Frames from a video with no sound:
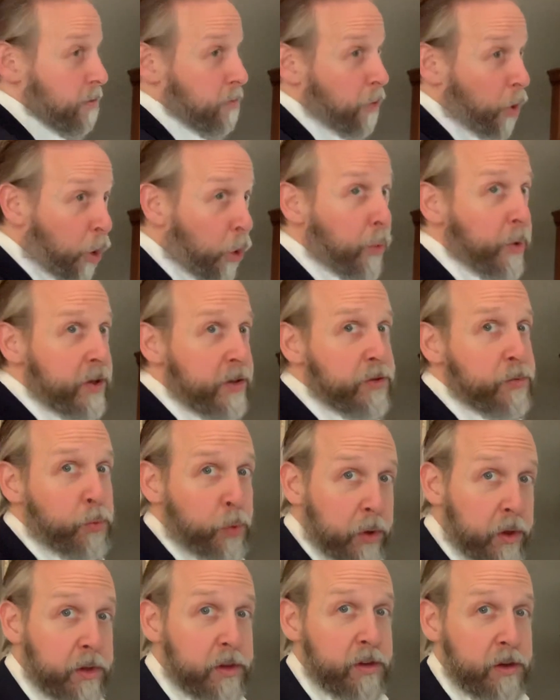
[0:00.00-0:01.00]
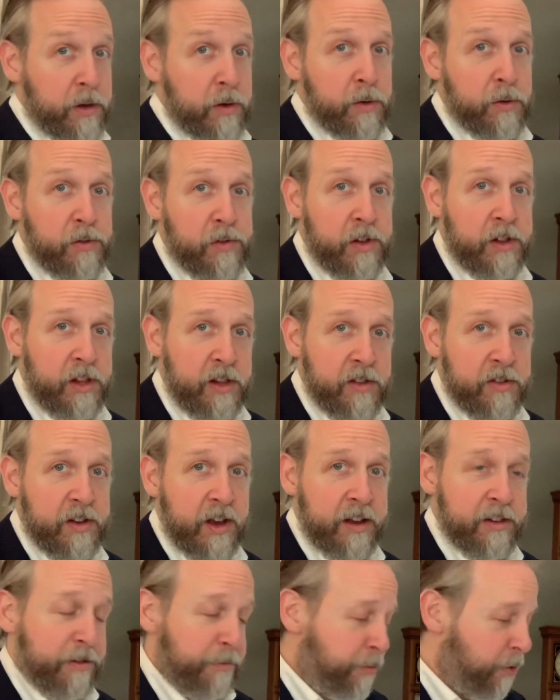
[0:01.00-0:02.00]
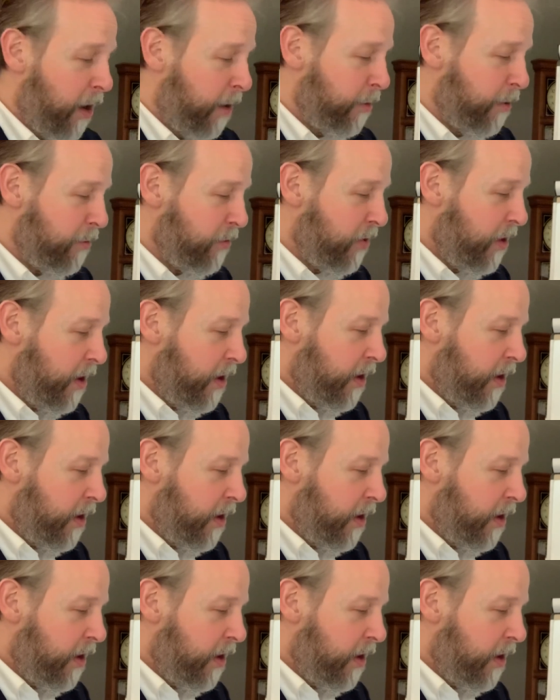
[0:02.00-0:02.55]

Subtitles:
always will use in these kinds of problems,